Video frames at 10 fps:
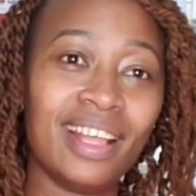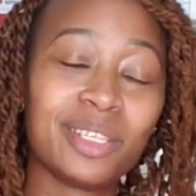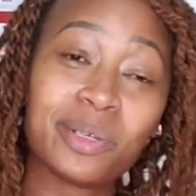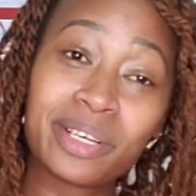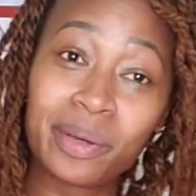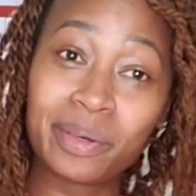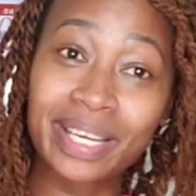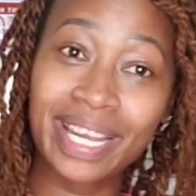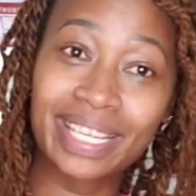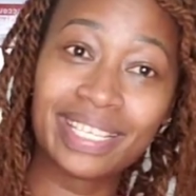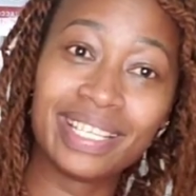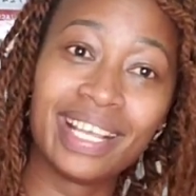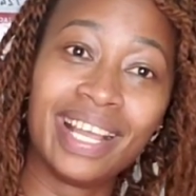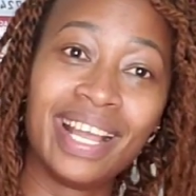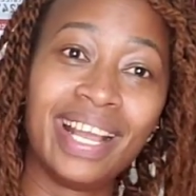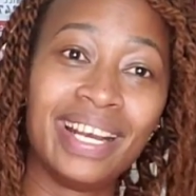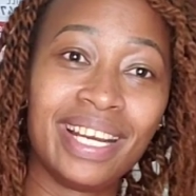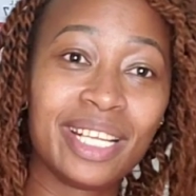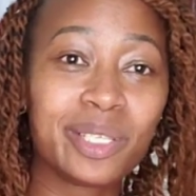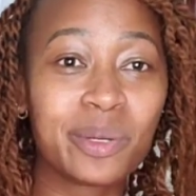So now guys,
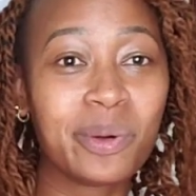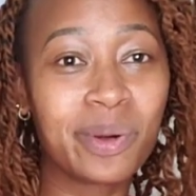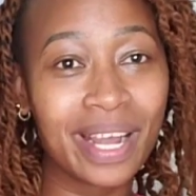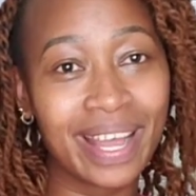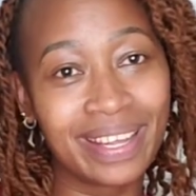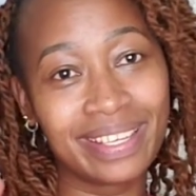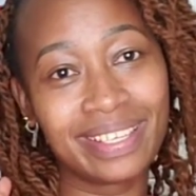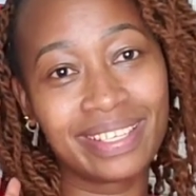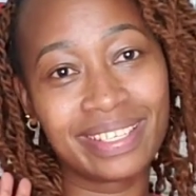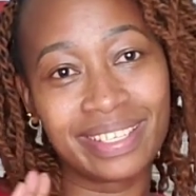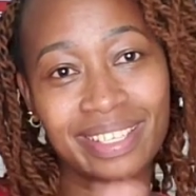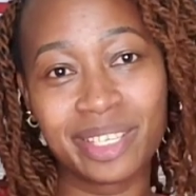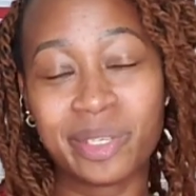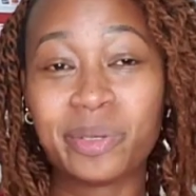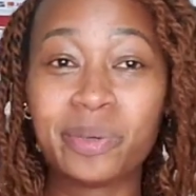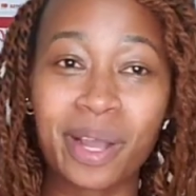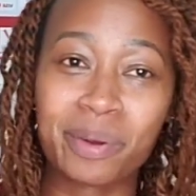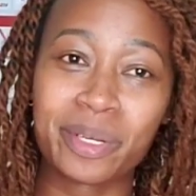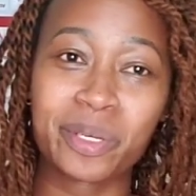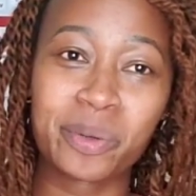let's go and do
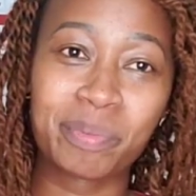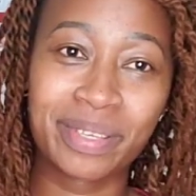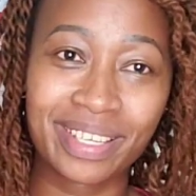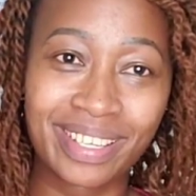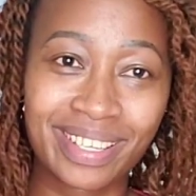our shopping.